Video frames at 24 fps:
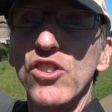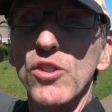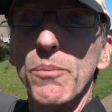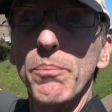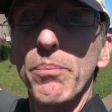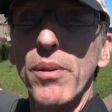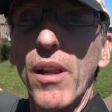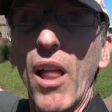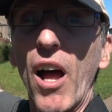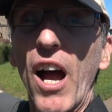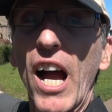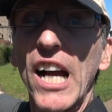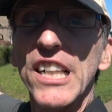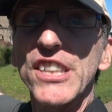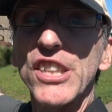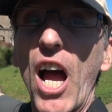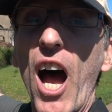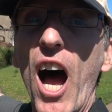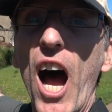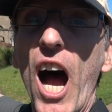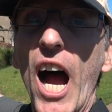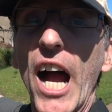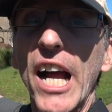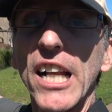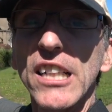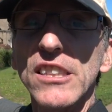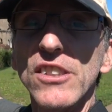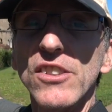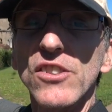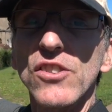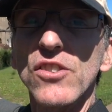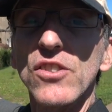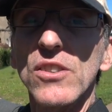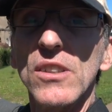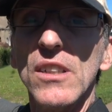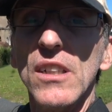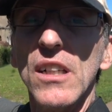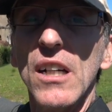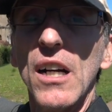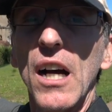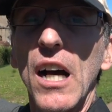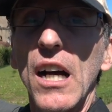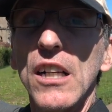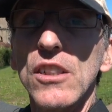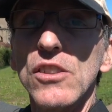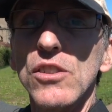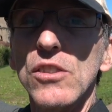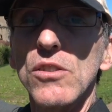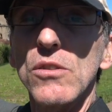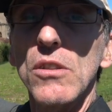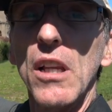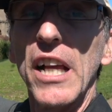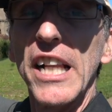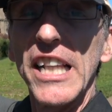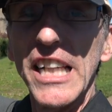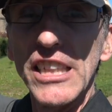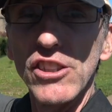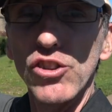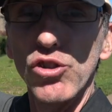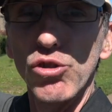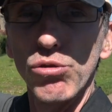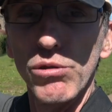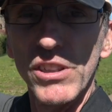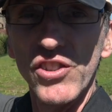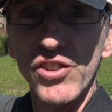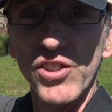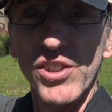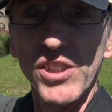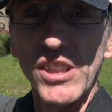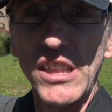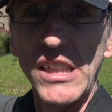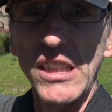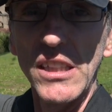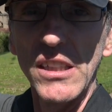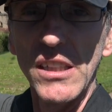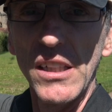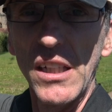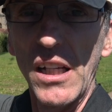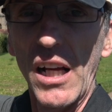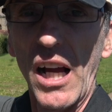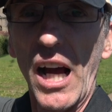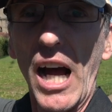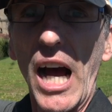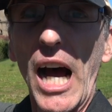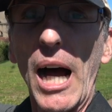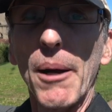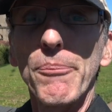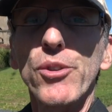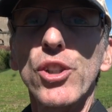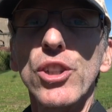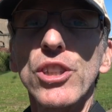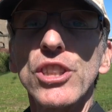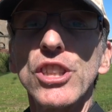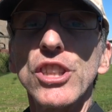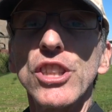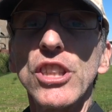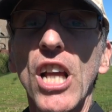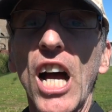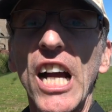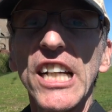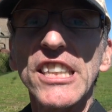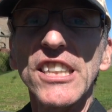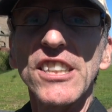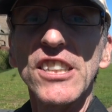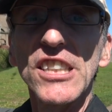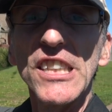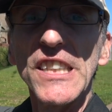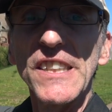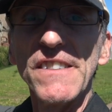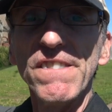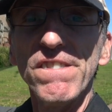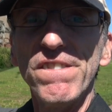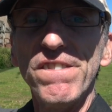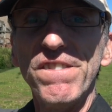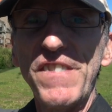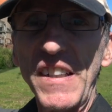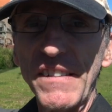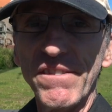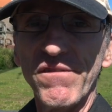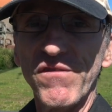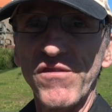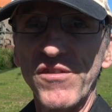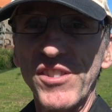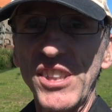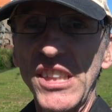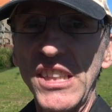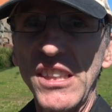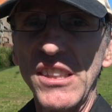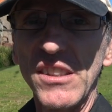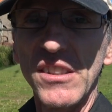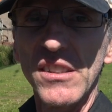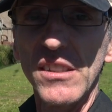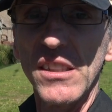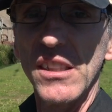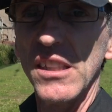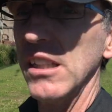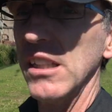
supplied the island's electricity up to the 1950s.